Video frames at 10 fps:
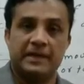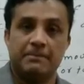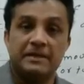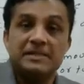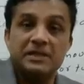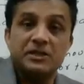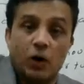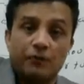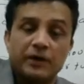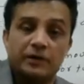Means it
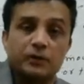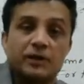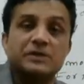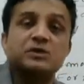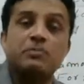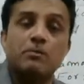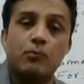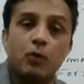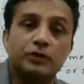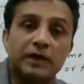offers to consumer
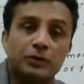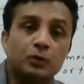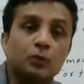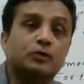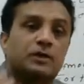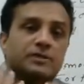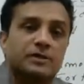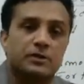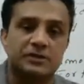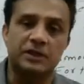more than 2,000
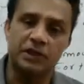goods.